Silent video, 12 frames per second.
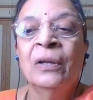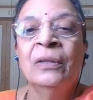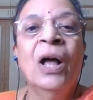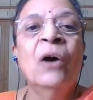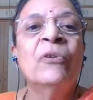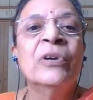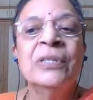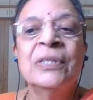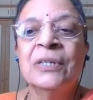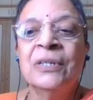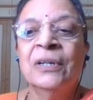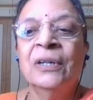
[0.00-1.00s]
Now
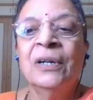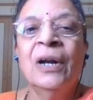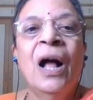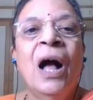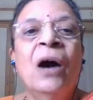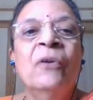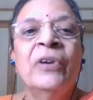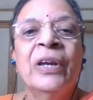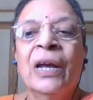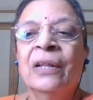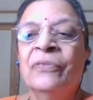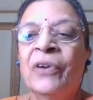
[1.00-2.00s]
consider how we
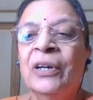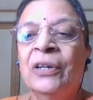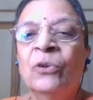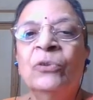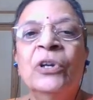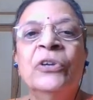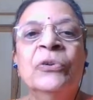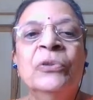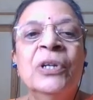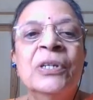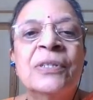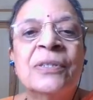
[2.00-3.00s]
can find out the
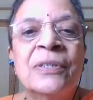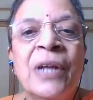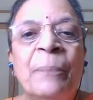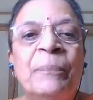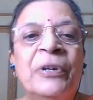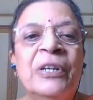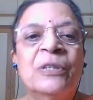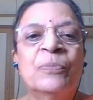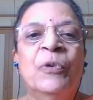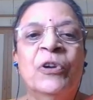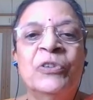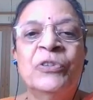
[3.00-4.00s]
unit step
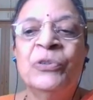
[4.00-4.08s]
response.